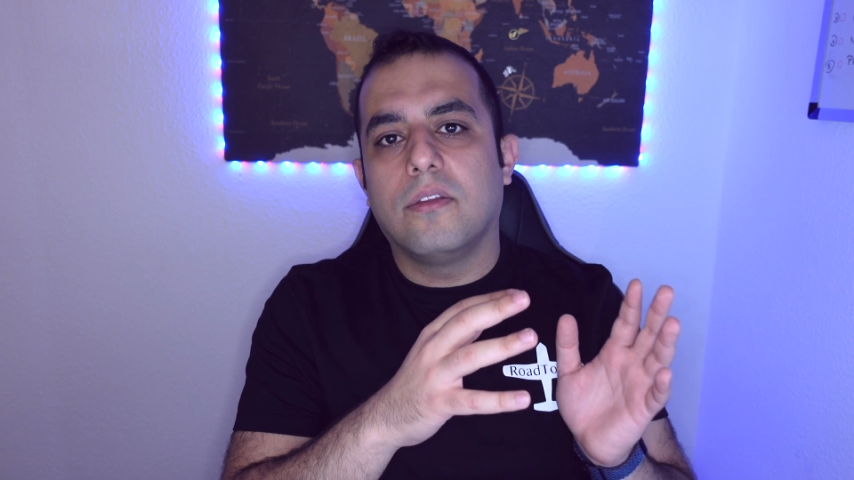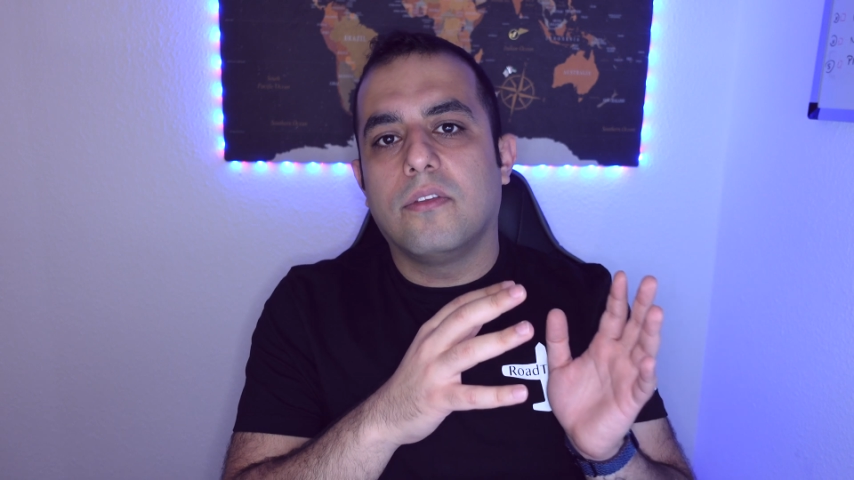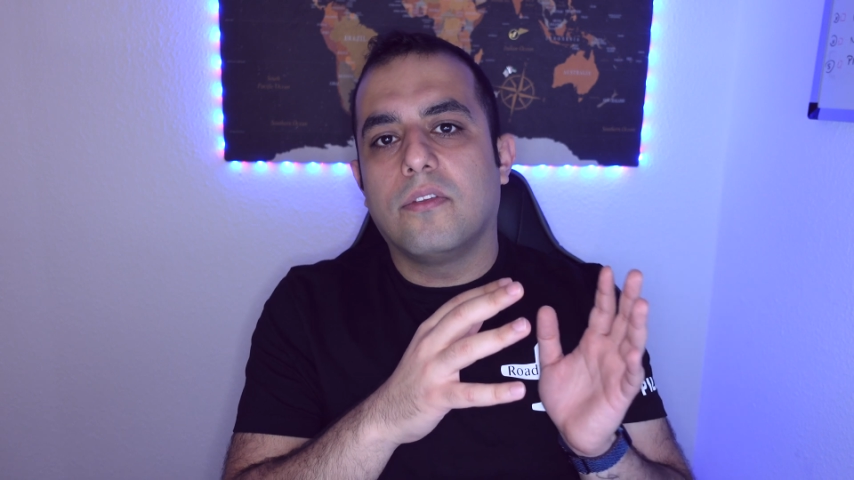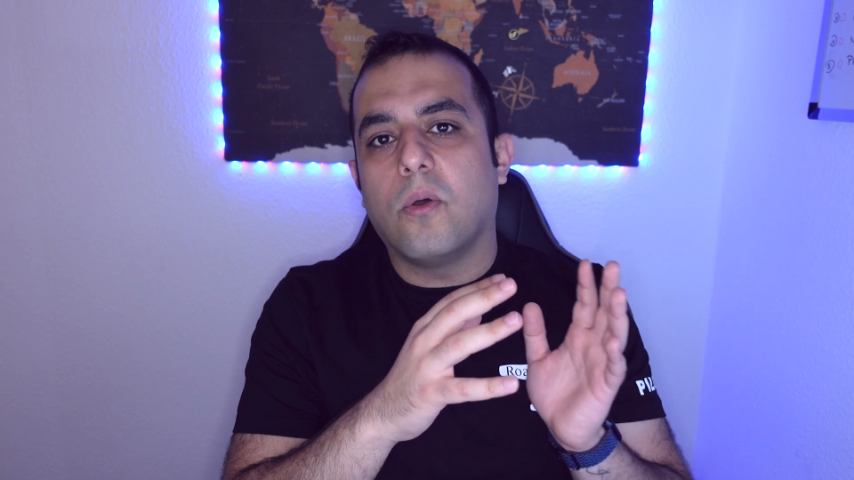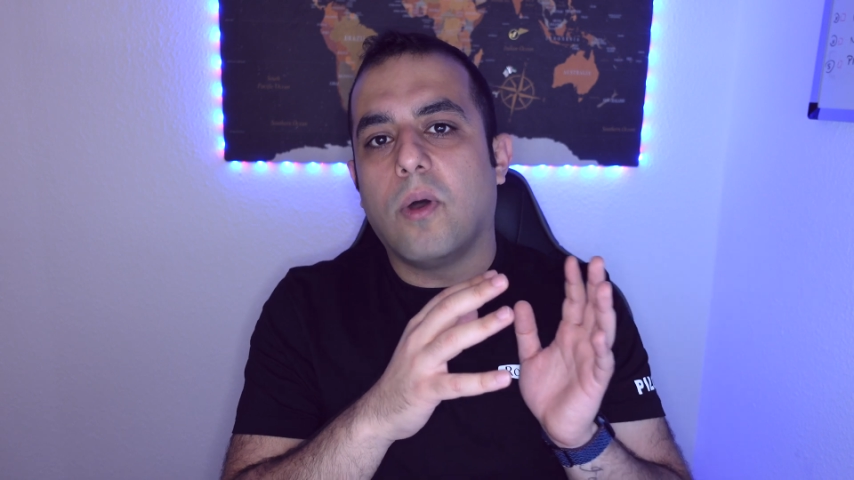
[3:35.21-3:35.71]

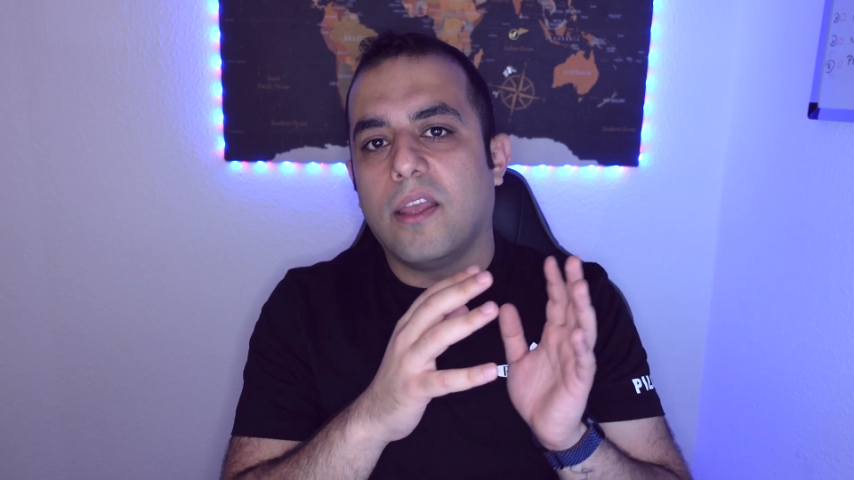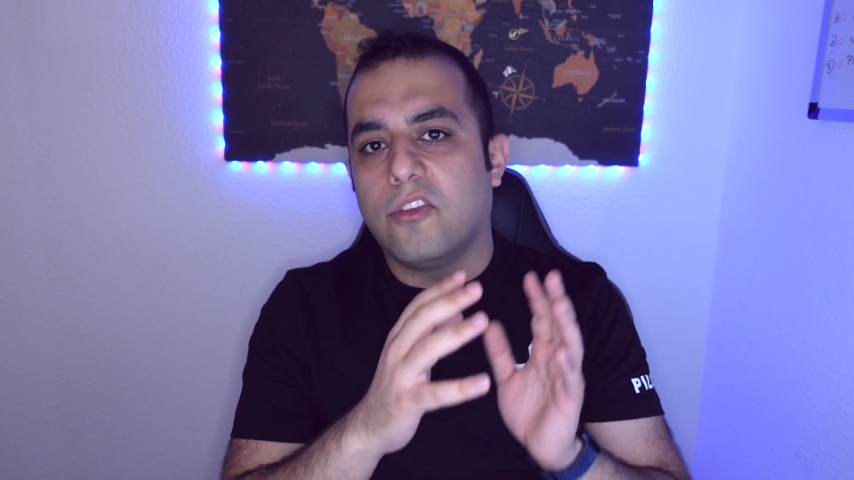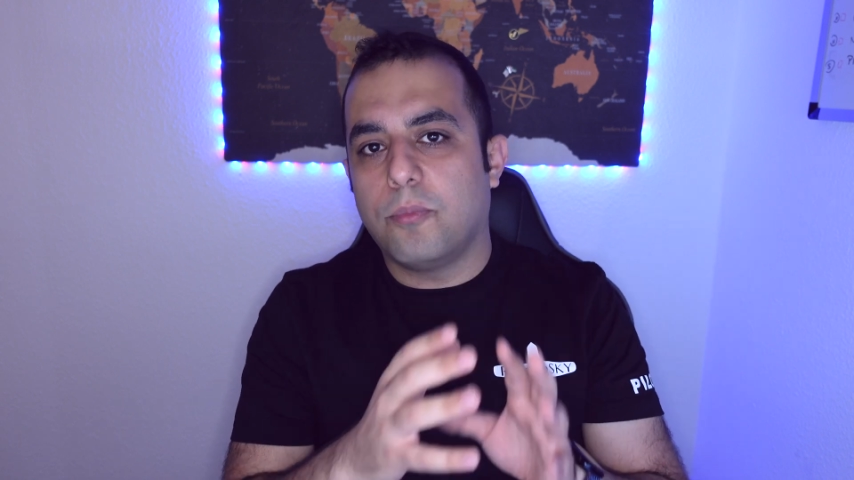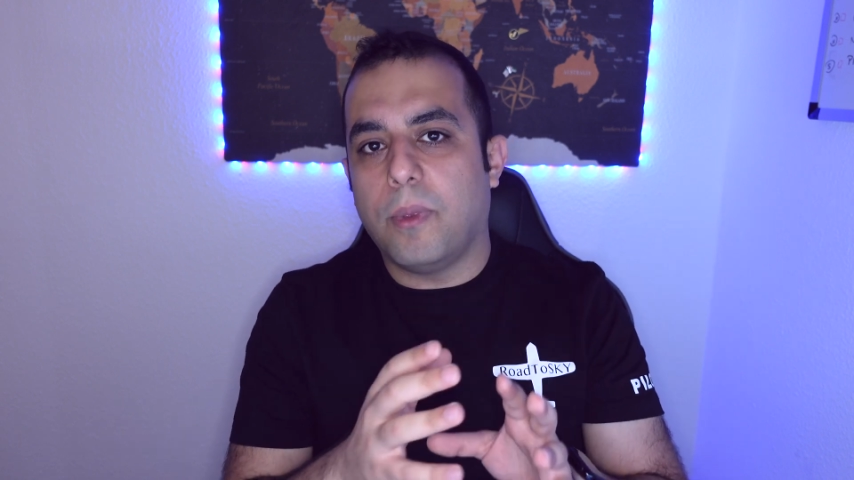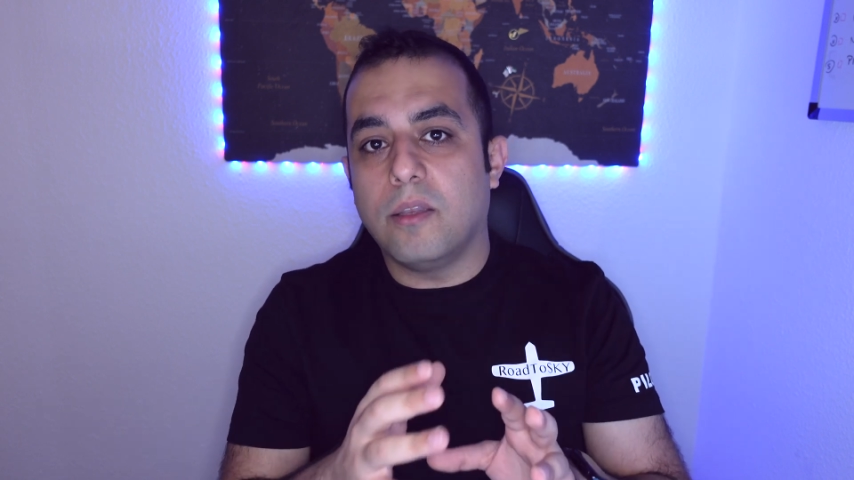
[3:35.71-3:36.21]
So I
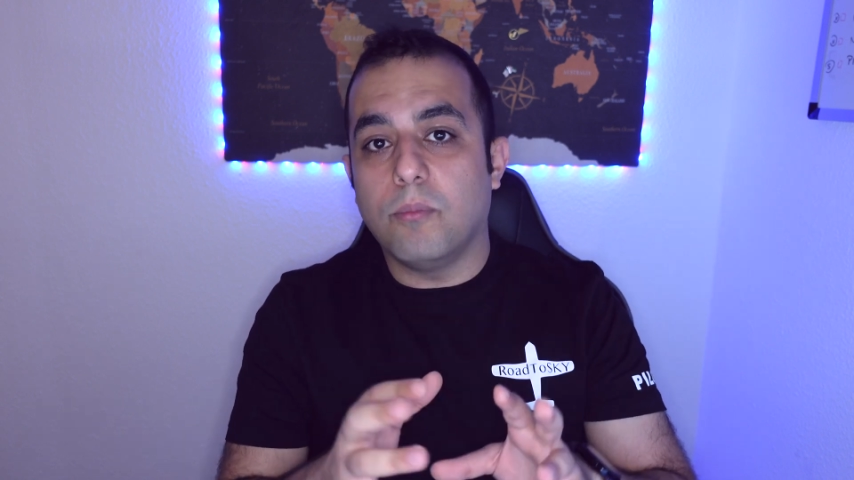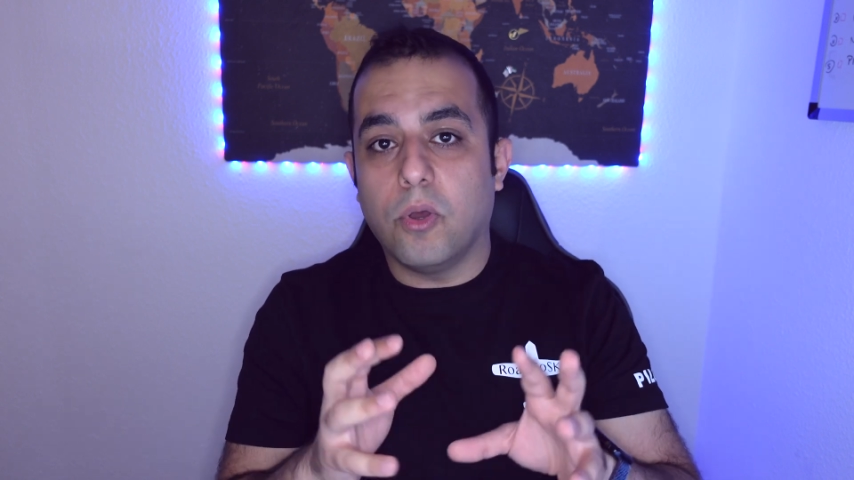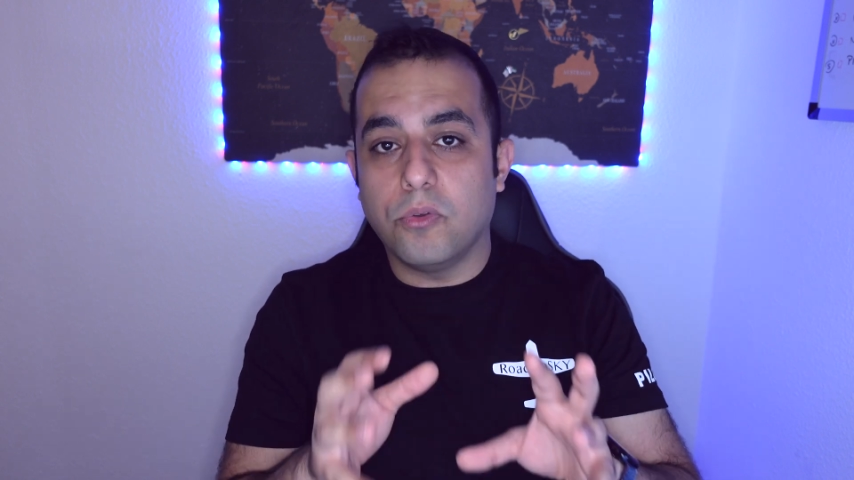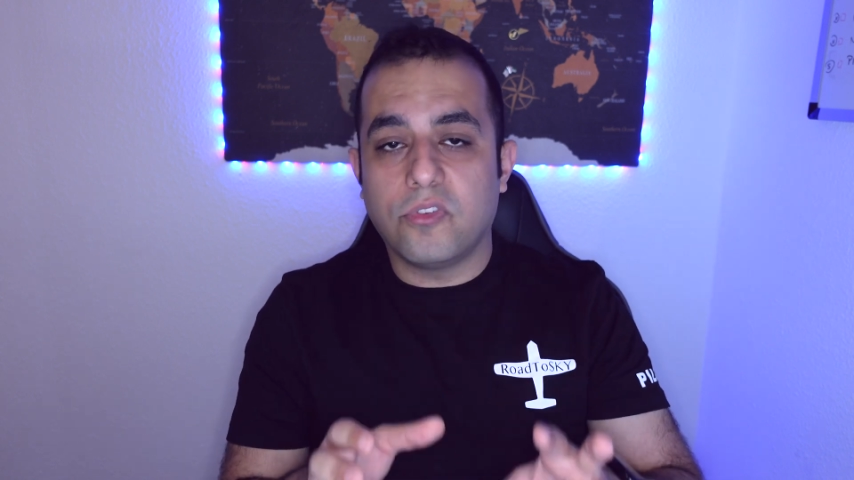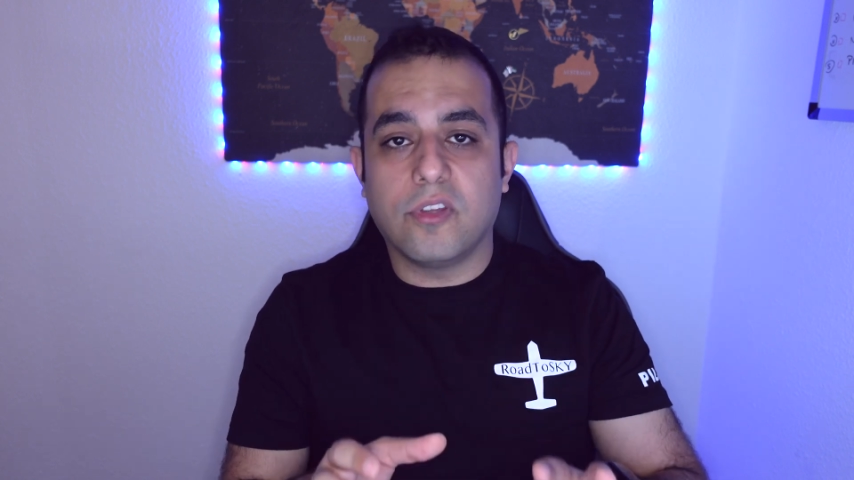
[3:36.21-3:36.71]
spend
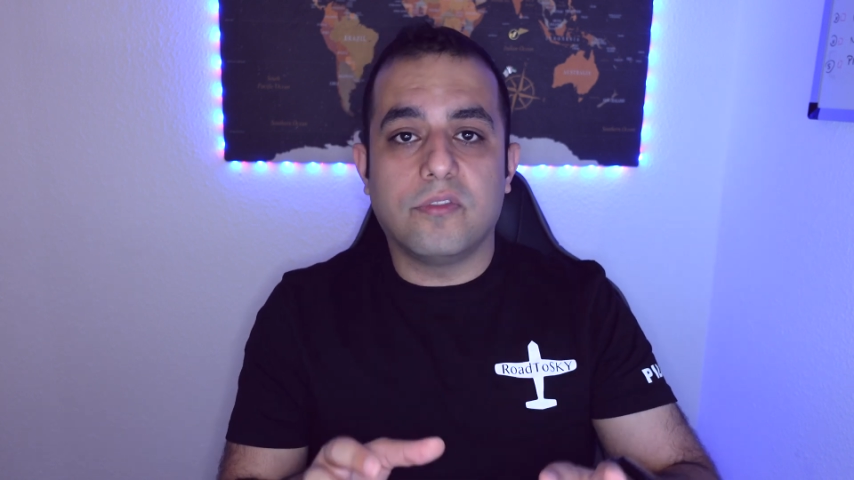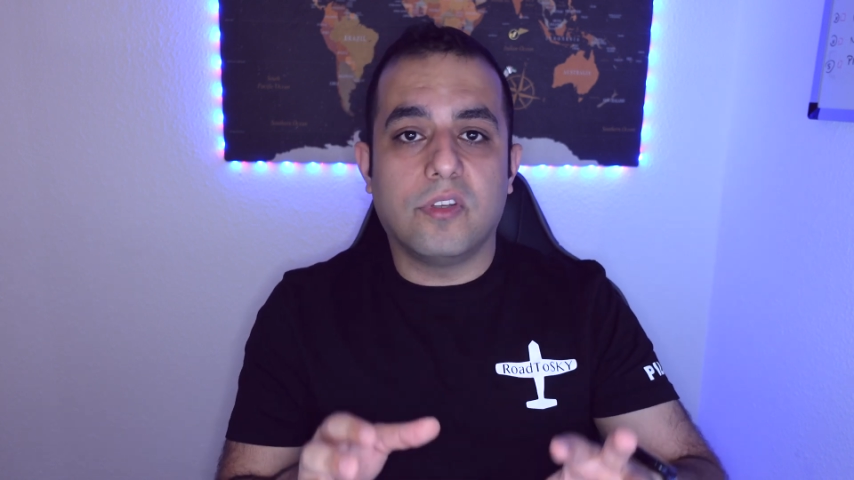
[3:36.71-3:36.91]
most of